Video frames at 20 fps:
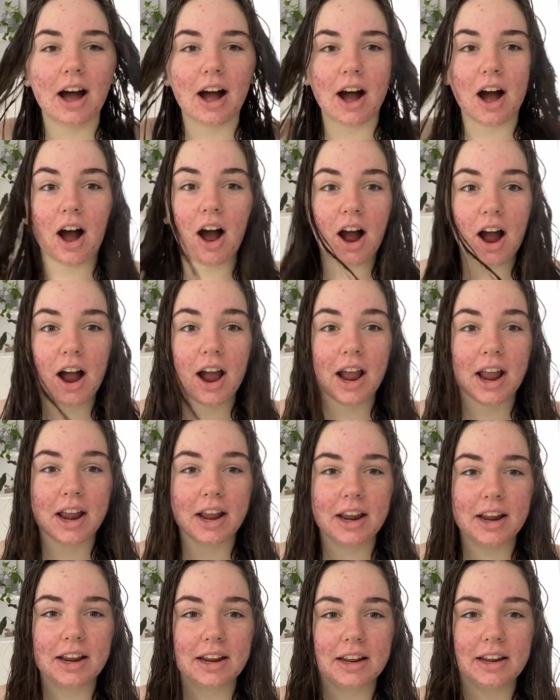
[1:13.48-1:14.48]

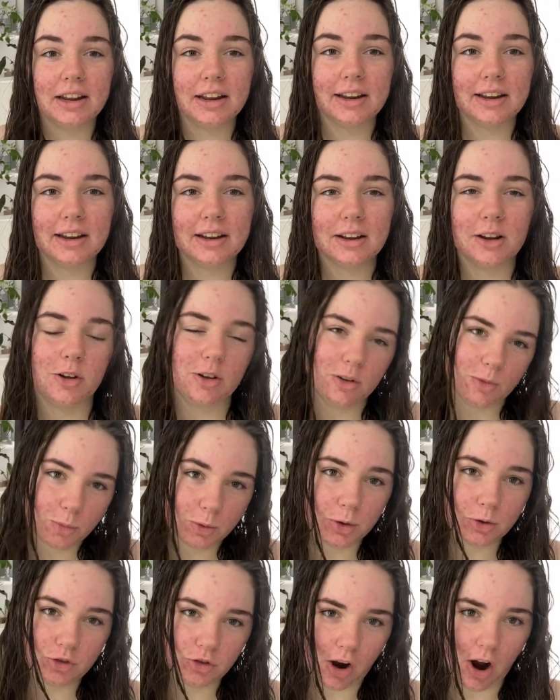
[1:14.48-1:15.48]
I
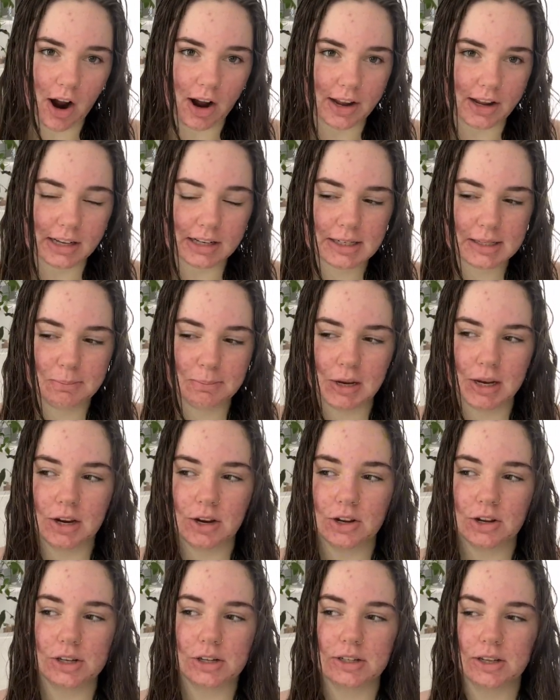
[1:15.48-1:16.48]
will dry it
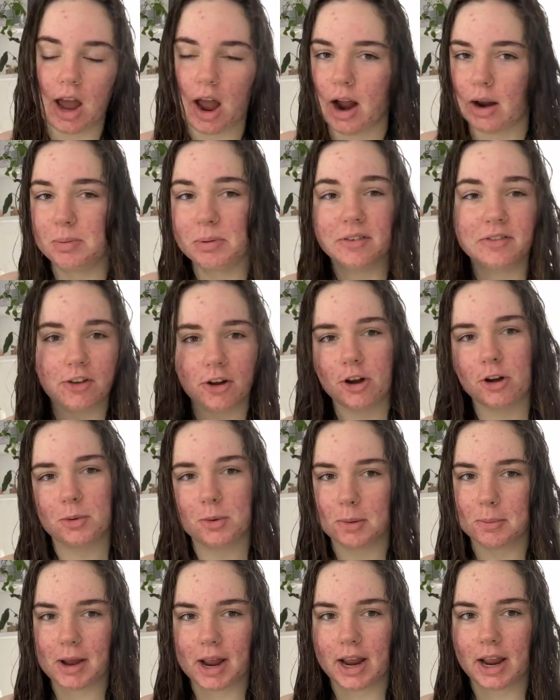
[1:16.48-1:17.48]
because I prefer
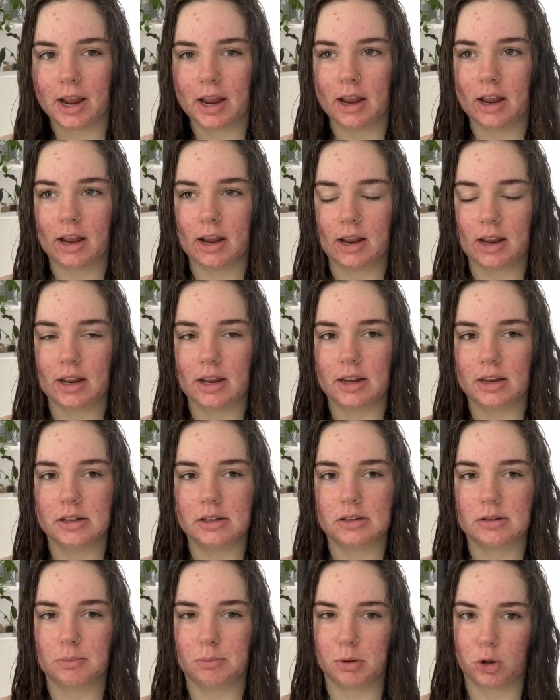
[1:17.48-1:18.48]
when my hair
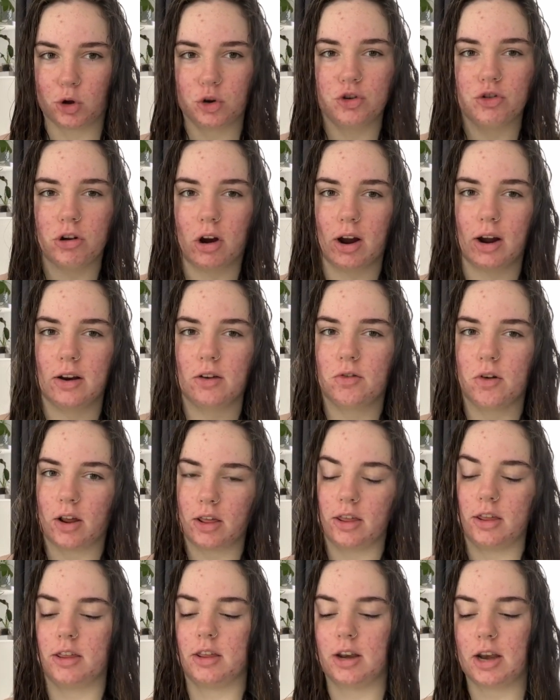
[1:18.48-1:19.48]
is blow dried
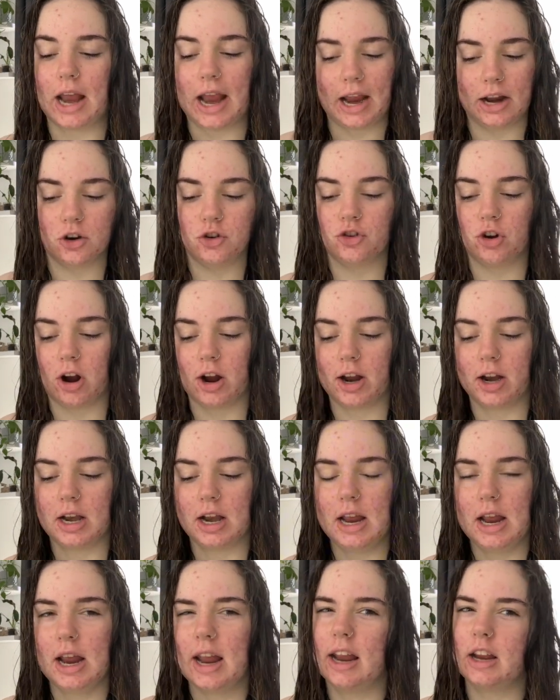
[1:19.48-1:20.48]
rather than air dried.
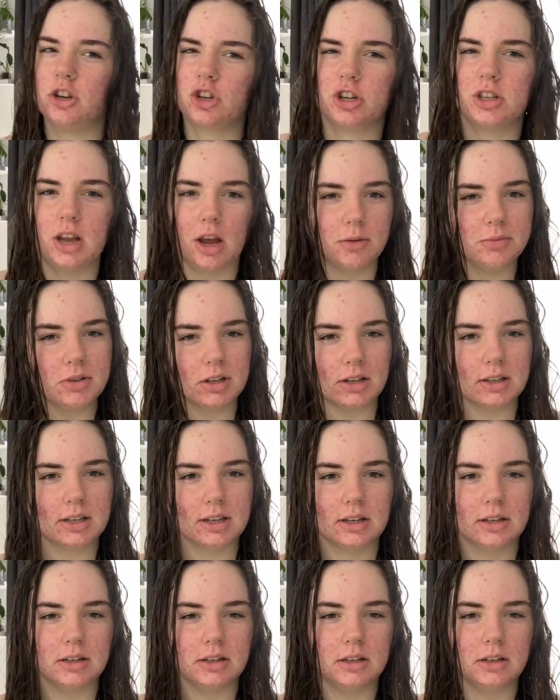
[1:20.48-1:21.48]
It just helps it
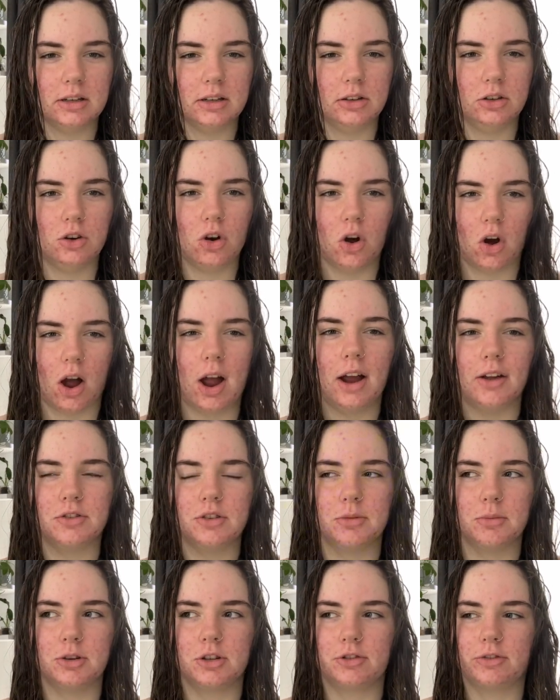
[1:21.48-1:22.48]
to not have
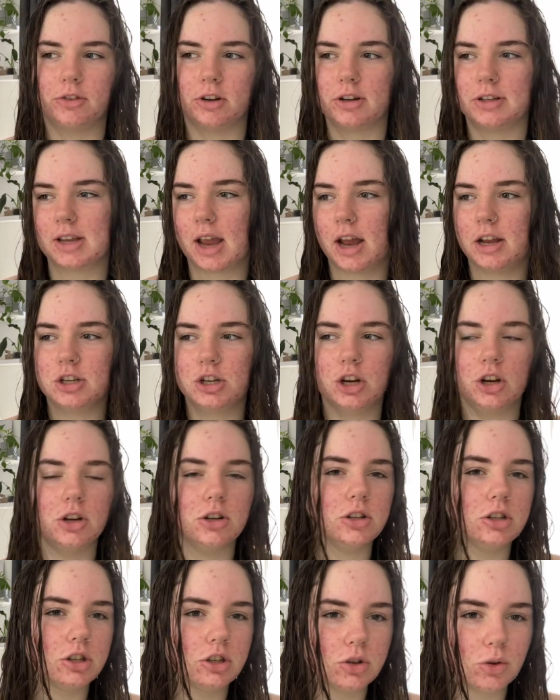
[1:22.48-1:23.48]
so much frizz. As you
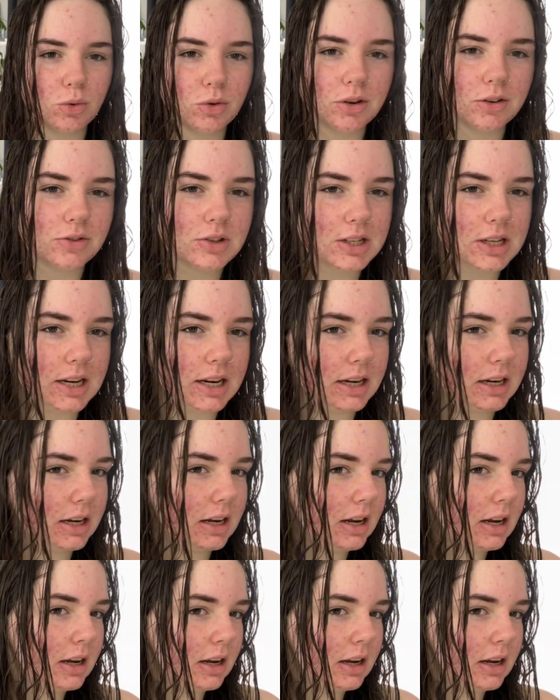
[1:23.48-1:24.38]
can sort of see,